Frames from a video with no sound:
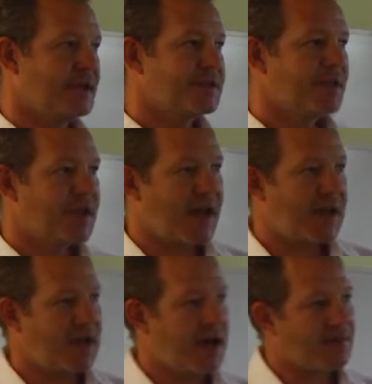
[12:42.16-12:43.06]
so
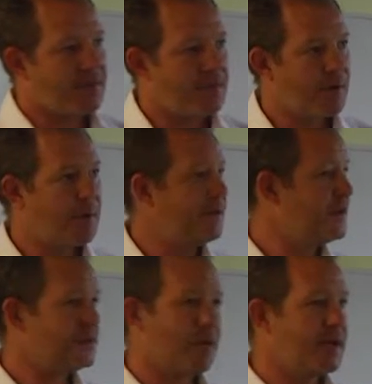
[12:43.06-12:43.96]
again, you have a role, and
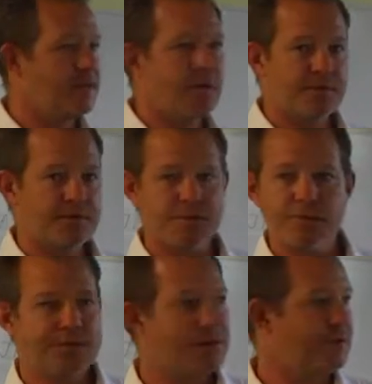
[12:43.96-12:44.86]
this is why you've got
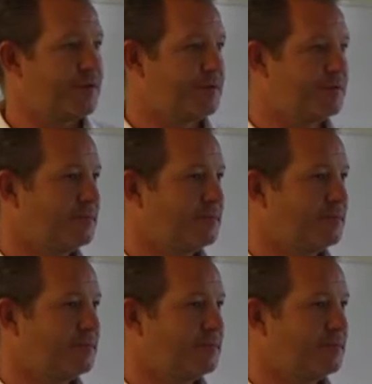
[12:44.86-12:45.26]
school children.